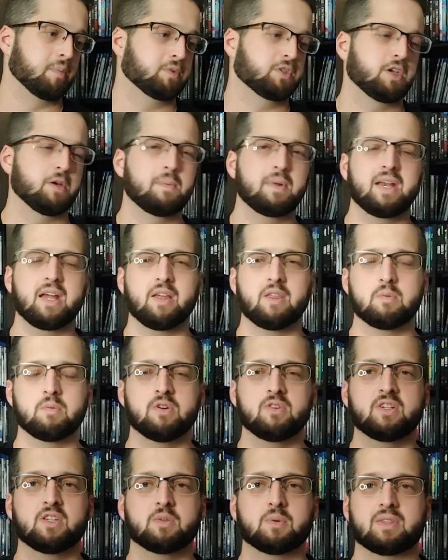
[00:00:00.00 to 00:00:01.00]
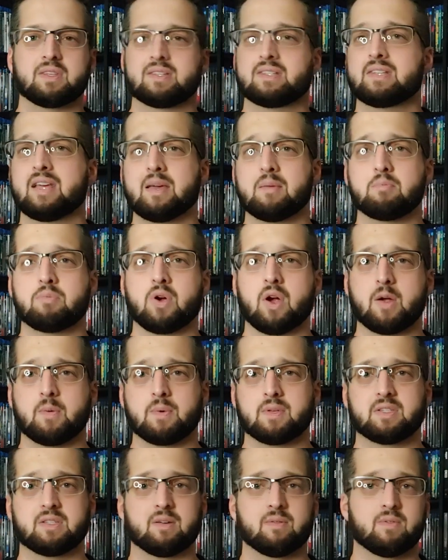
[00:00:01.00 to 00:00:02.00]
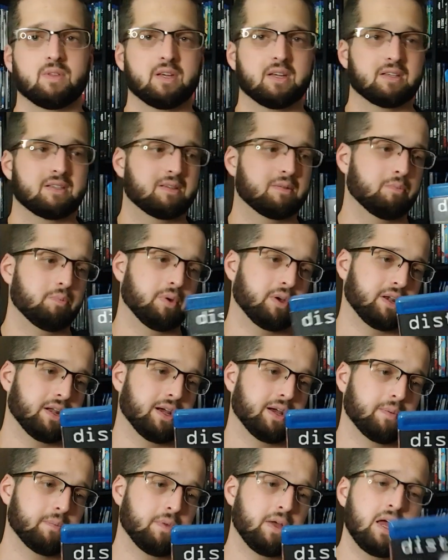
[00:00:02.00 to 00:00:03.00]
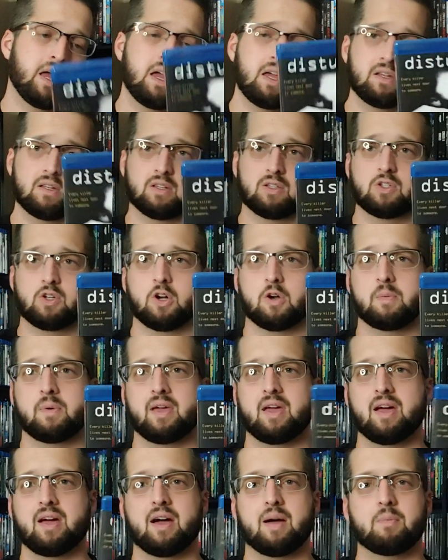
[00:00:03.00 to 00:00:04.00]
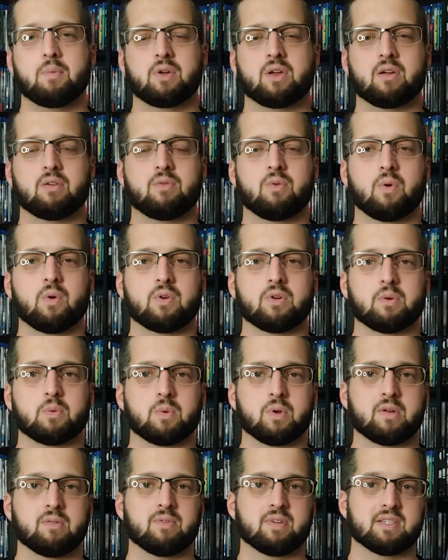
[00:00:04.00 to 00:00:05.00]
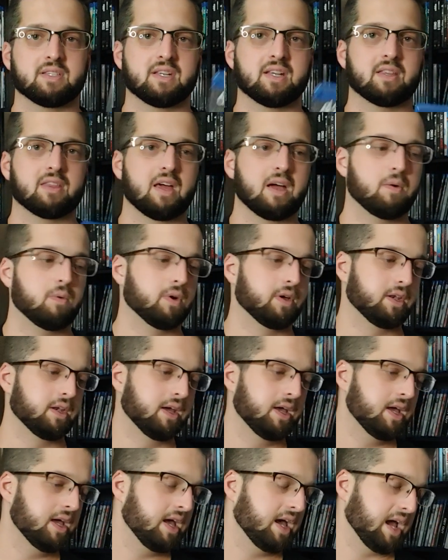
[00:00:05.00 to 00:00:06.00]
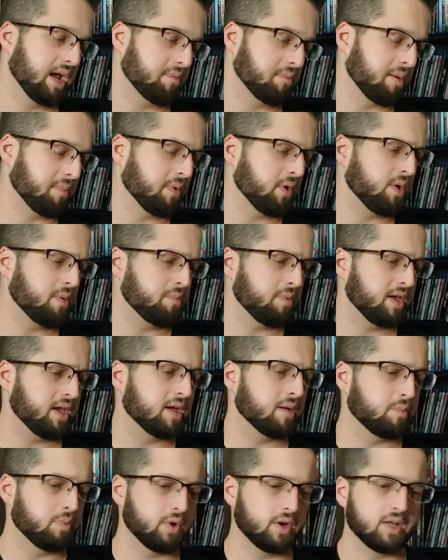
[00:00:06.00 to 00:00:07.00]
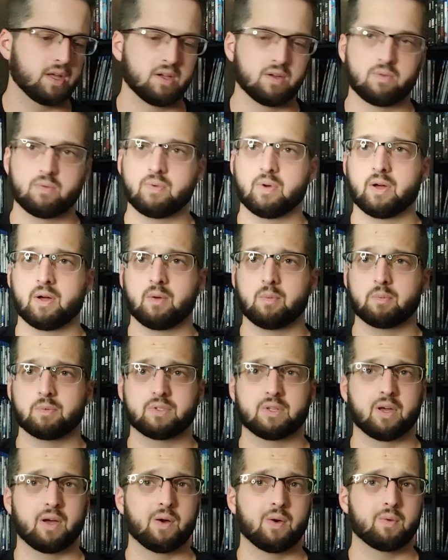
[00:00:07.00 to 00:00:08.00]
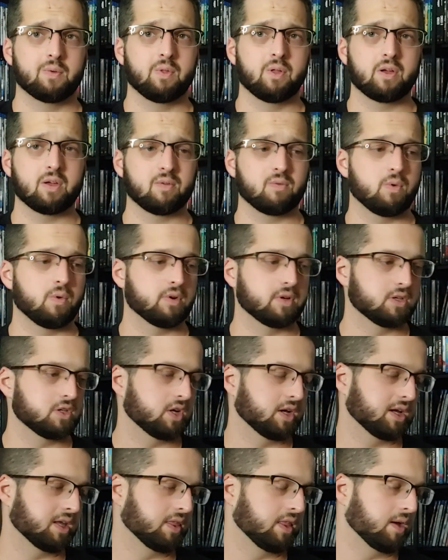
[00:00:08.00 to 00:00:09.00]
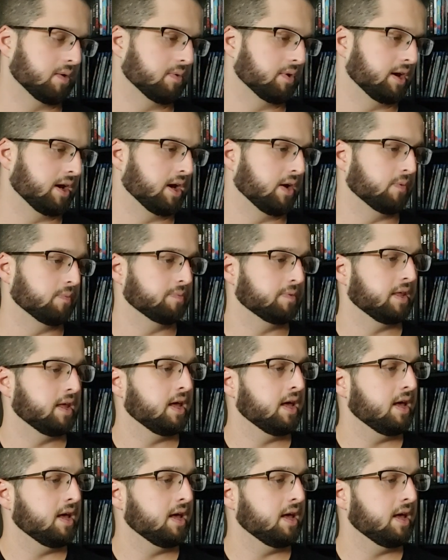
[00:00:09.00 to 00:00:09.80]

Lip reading: so many other movies with the same premise of this, but Disturbia, I'm looking forward to revisiting that one. I remember it being a pretty good film, so looking forward to checking that one out.